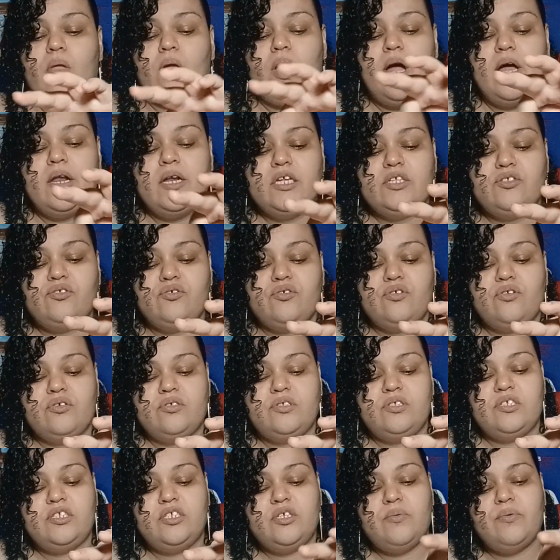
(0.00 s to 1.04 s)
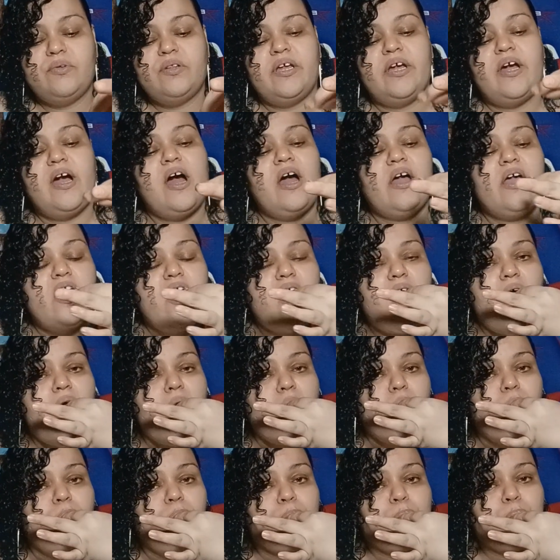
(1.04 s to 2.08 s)
I need to look to see what they got here
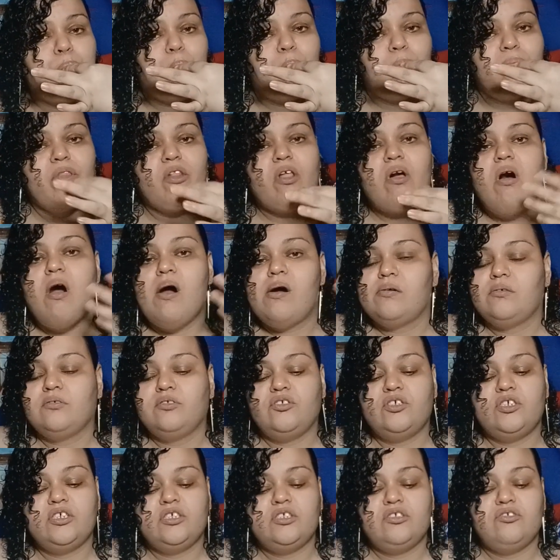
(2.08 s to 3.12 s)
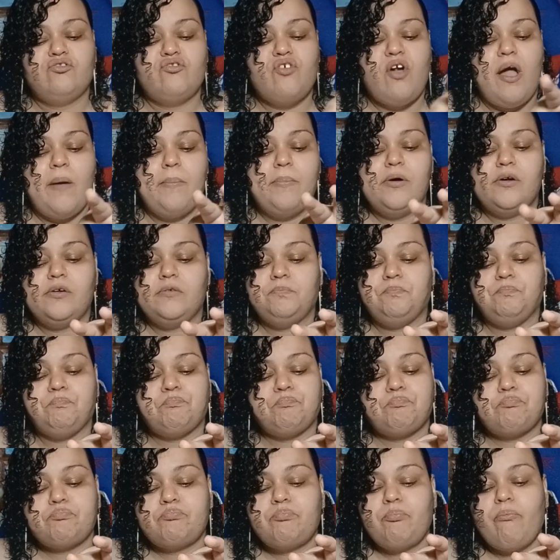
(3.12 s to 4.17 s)
so I can try, but
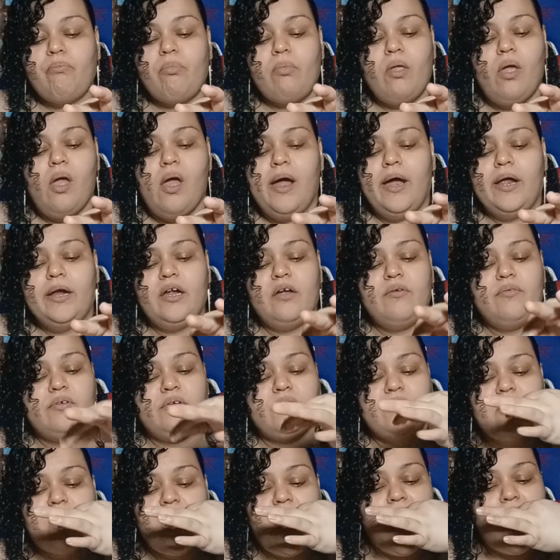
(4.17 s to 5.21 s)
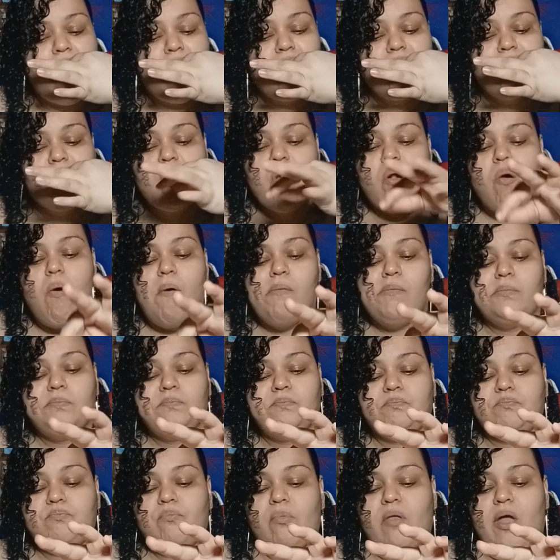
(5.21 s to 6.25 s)
I never.
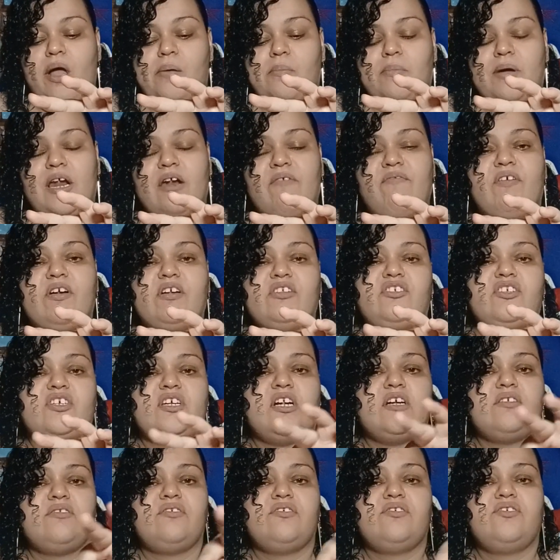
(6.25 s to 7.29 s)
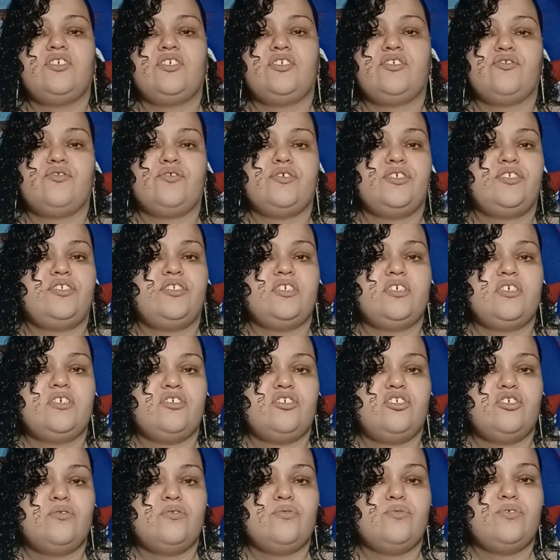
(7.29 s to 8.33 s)
Matter of fact, shout out to Sis Christy because
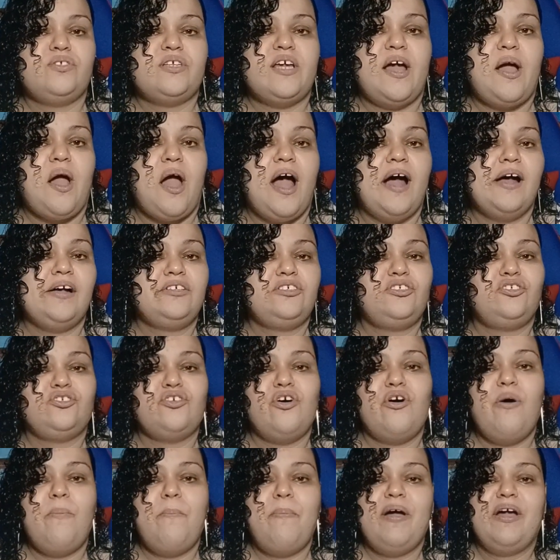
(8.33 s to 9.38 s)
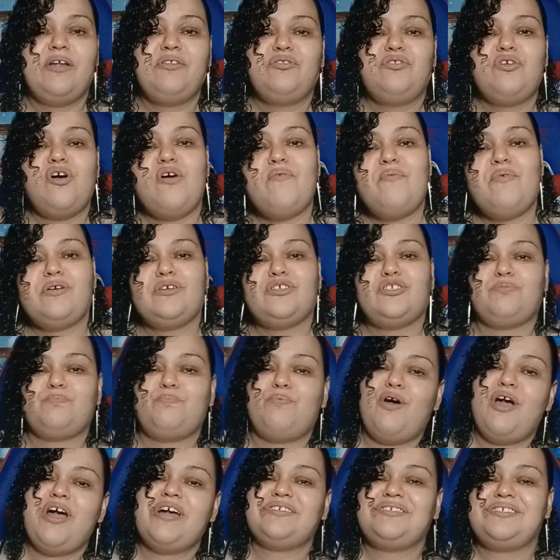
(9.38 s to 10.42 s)
she was like, I saw Panda
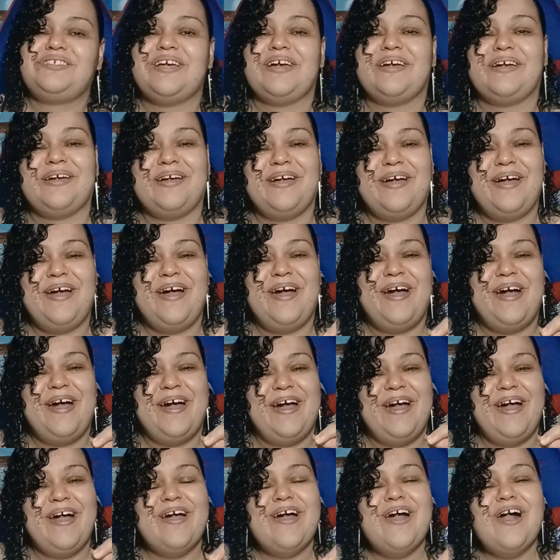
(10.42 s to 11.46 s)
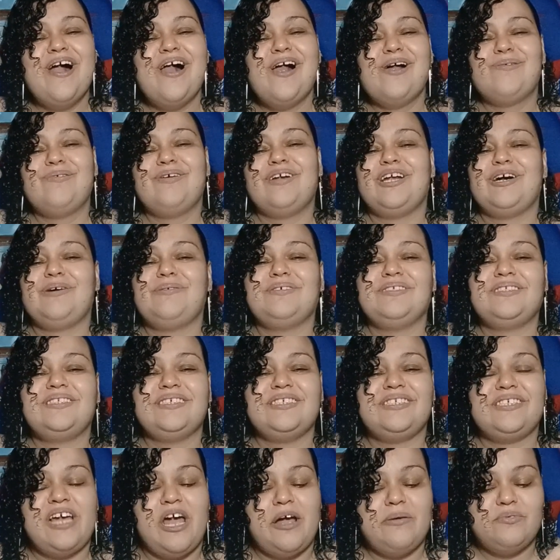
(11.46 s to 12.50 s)
Express when I went to
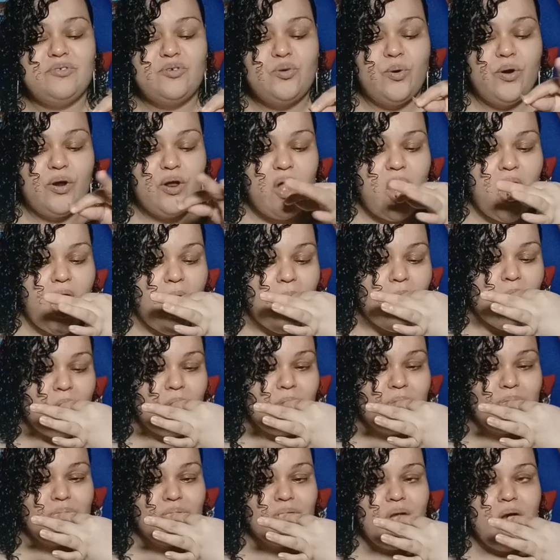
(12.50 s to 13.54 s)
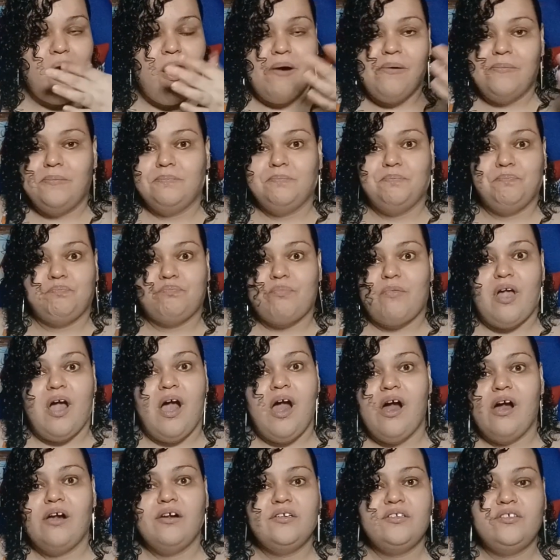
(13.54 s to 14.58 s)
Times Square.
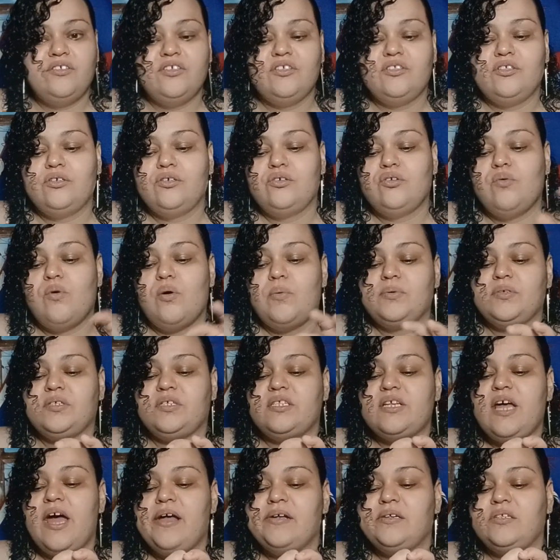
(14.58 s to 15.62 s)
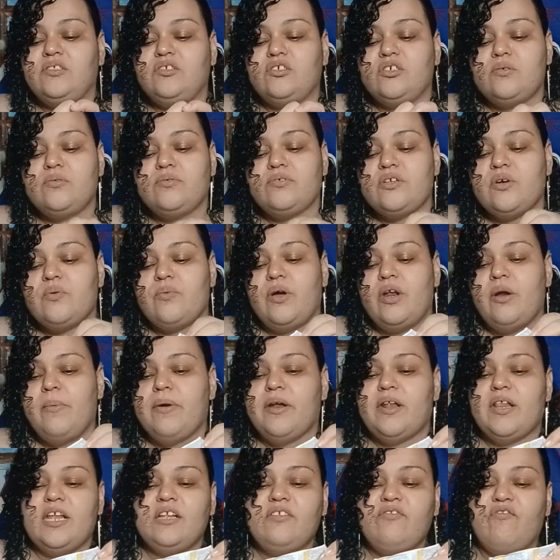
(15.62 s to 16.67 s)
I honestly didn't know what was that until I was like, wait a
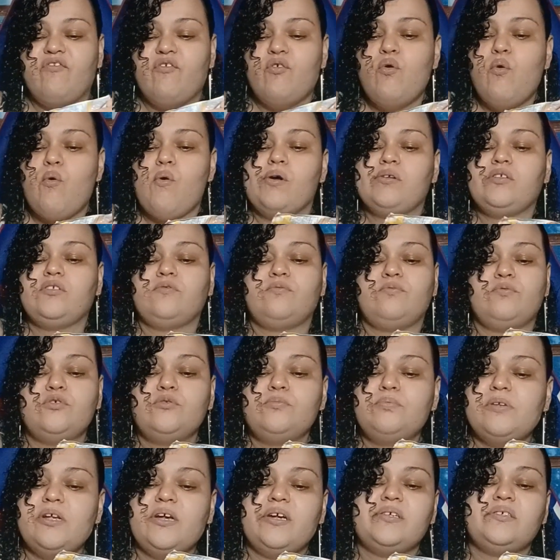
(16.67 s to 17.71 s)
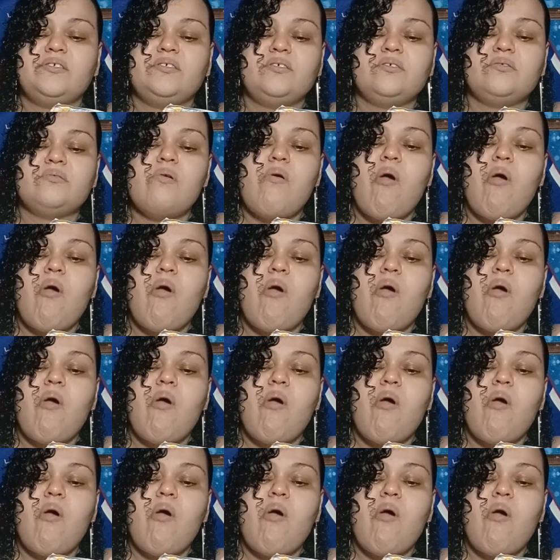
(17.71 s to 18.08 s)
minute, that's full. That's a fool place.